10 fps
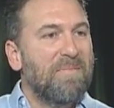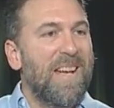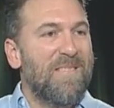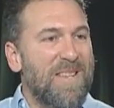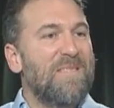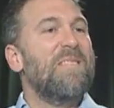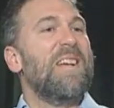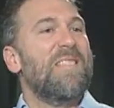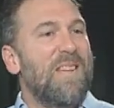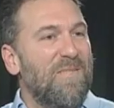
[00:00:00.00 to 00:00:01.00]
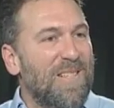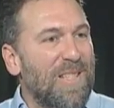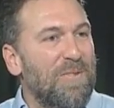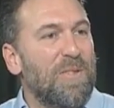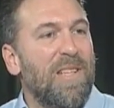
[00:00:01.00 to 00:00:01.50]
and then
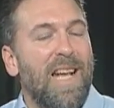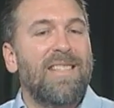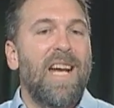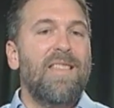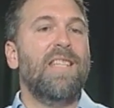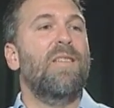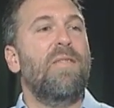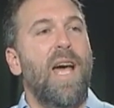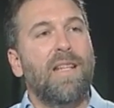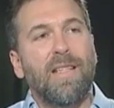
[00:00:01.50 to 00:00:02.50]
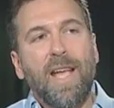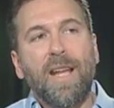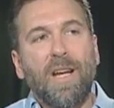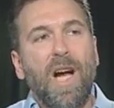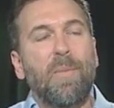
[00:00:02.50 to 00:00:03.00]
eventually through science, I think the fact that they
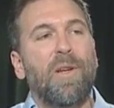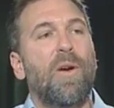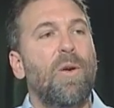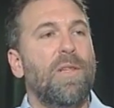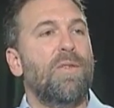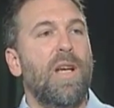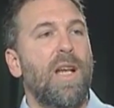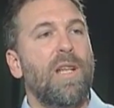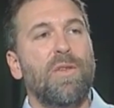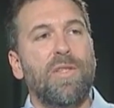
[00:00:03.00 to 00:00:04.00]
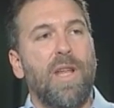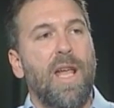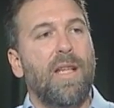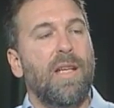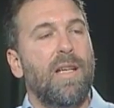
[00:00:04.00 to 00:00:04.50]
had a common goal to try to
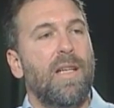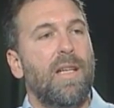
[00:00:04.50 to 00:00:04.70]
understand the